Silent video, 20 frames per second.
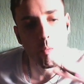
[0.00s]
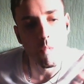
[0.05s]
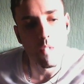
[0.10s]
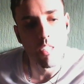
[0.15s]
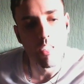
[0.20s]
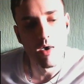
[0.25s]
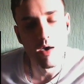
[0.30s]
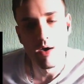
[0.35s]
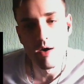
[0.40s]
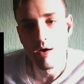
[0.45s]

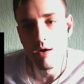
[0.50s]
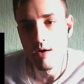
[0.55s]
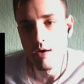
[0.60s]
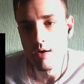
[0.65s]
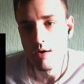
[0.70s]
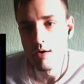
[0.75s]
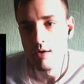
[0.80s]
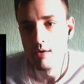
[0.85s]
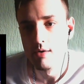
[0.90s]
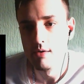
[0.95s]
I, uh,
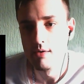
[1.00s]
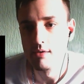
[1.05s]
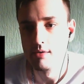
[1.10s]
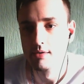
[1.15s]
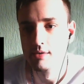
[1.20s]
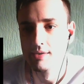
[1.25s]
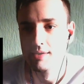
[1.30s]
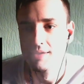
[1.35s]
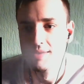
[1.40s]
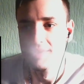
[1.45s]

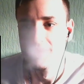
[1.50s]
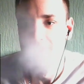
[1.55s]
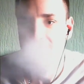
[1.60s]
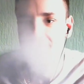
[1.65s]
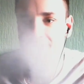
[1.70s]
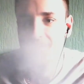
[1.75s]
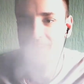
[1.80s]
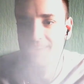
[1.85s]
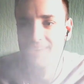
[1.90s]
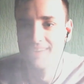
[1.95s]
you know what it
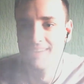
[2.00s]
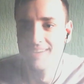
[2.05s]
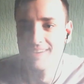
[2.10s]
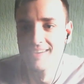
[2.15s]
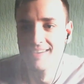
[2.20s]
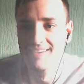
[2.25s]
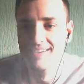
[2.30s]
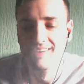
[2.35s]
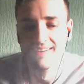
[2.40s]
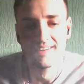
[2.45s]
is?
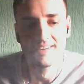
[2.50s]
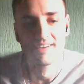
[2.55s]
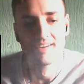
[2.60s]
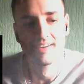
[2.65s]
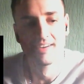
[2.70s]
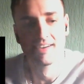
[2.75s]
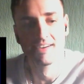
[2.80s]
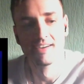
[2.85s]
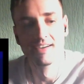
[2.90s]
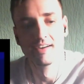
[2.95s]
I don't
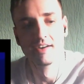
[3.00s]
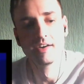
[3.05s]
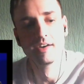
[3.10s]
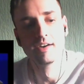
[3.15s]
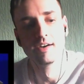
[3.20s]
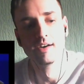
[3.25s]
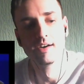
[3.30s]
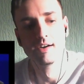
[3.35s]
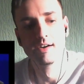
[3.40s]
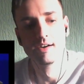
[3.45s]
want to
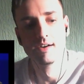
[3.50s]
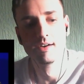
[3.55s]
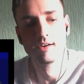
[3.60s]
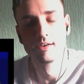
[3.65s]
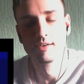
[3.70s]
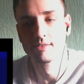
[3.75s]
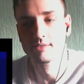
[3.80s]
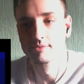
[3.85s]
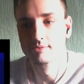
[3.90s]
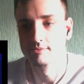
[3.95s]

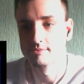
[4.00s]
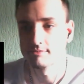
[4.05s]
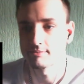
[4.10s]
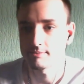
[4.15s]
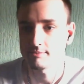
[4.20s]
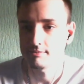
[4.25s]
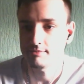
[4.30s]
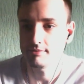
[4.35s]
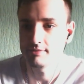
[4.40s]
die.